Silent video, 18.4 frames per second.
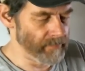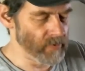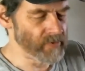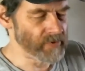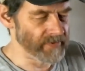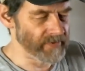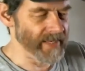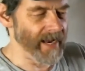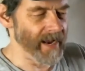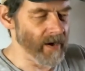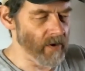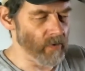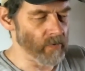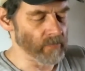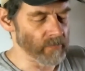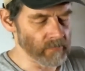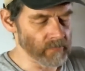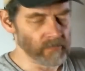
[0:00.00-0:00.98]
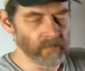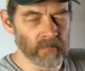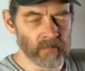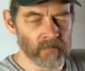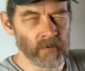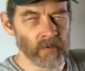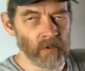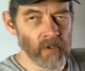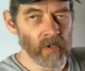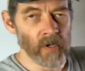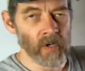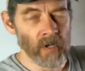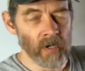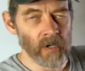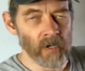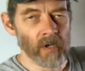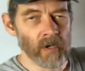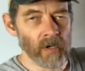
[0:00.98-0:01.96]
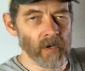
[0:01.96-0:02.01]
down
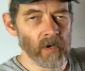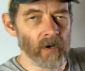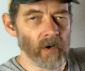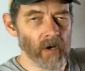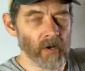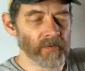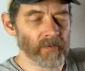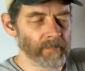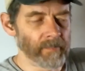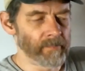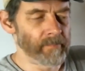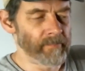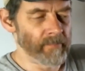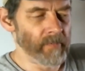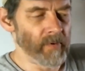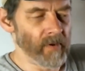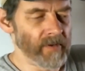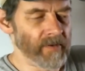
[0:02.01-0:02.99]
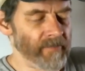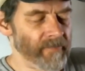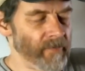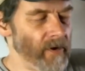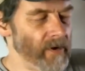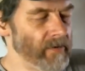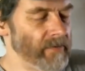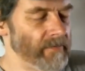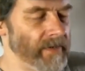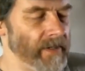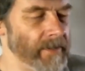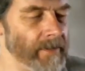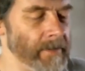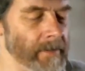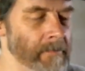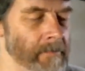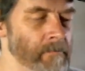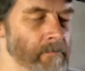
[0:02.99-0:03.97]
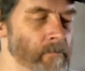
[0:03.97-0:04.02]
in the front of it,
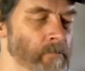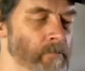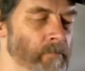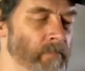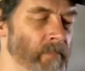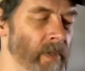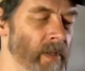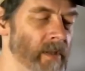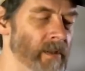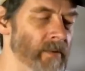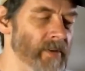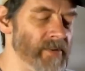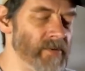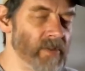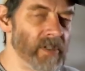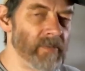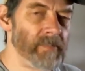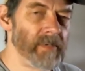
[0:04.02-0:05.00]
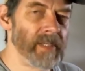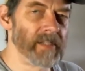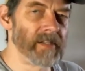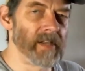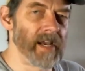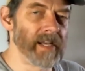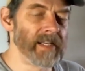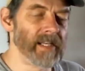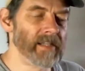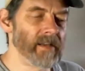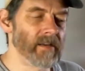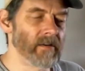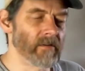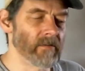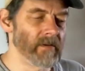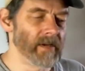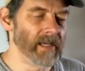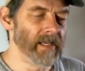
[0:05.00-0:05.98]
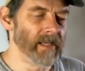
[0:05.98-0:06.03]
there's going to be a
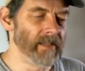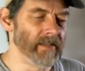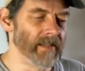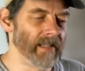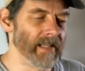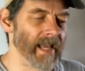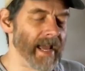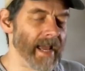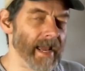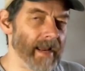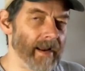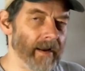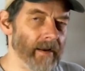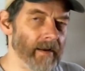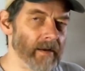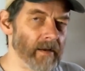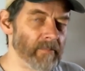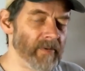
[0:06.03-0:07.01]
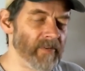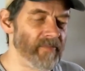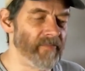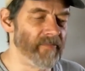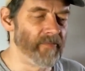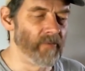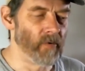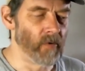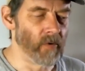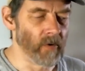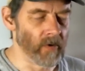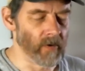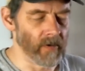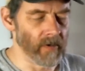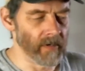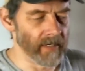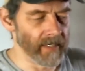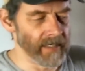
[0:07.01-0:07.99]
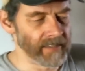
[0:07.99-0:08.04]
90-degree lag before
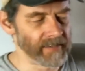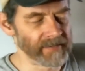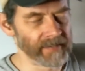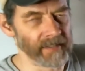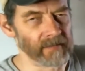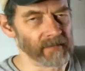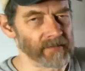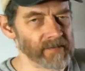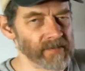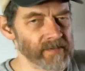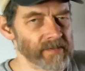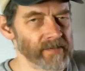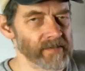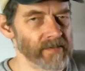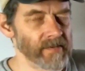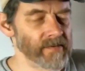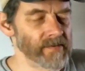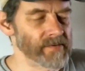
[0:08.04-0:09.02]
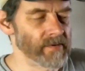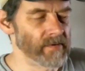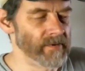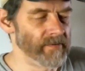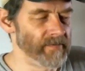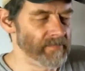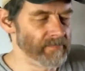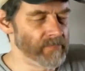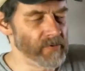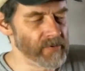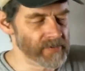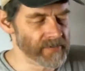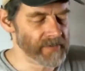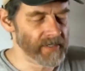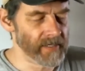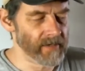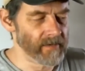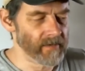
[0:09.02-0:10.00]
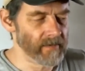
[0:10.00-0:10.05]
it tilts. So if you push
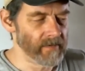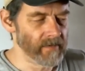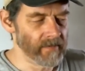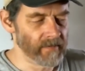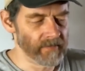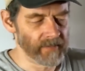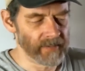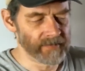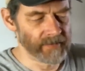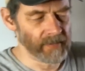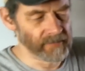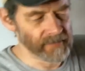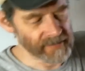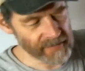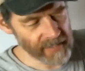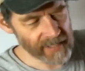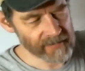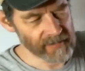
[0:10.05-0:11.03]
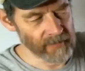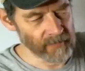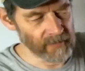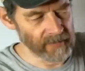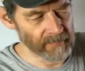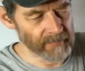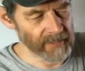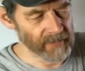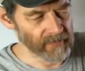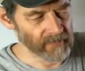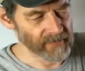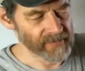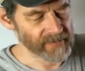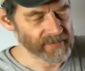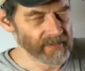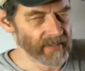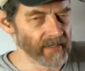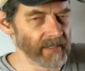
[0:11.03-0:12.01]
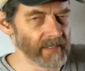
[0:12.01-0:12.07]
there, the tilt is actually going to be to the
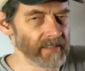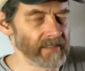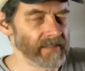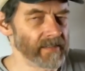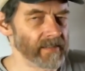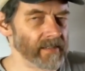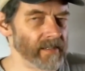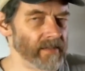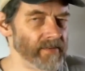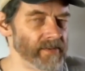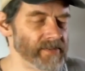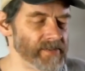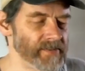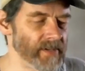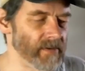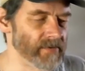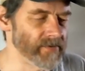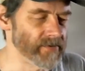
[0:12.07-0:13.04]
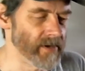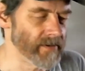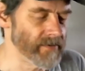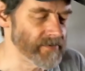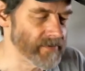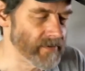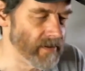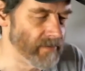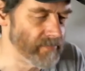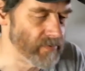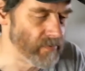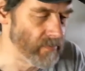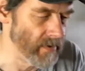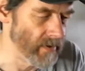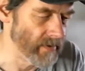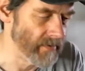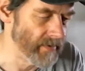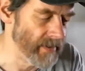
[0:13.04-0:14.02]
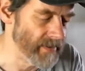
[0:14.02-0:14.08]
side. And this is how gyroscopes
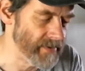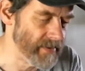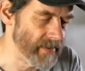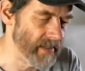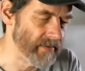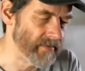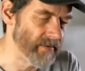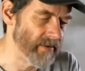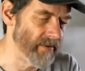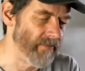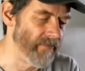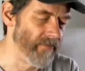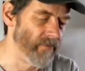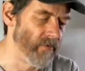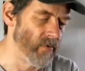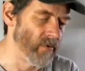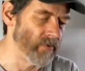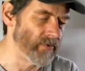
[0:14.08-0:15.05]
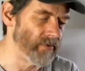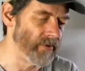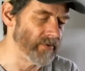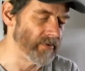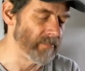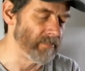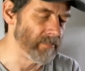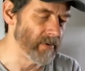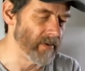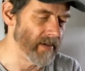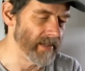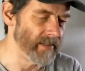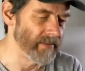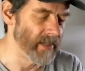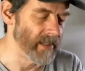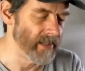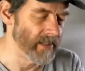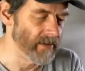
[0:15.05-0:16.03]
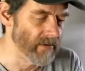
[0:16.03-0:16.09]
work. That the force is applied
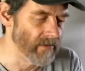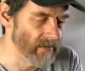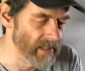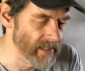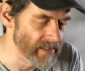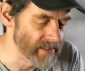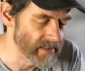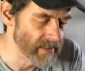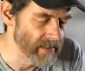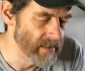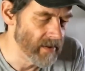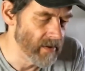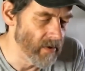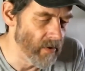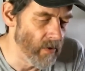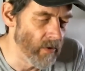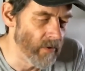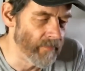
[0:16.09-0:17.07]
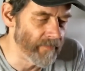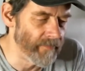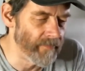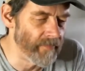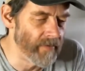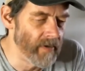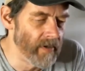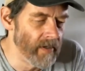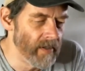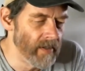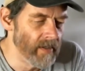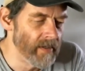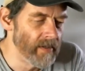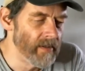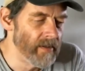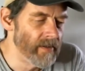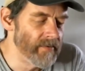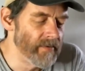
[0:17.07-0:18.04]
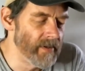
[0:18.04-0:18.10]
90 degrees off
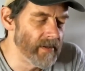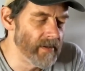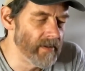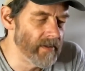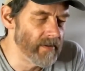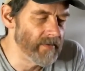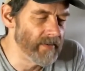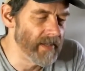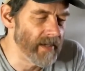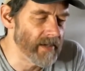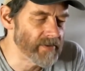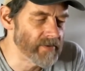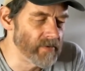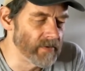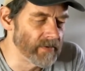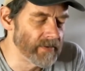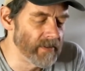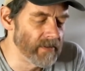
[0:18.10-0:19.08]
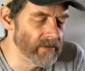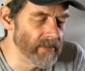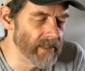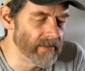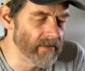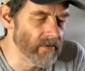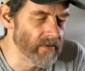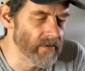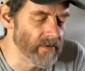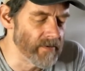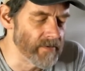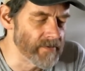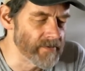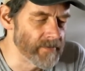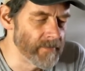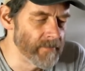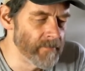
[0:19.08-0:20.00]
the actual tilt that occurs.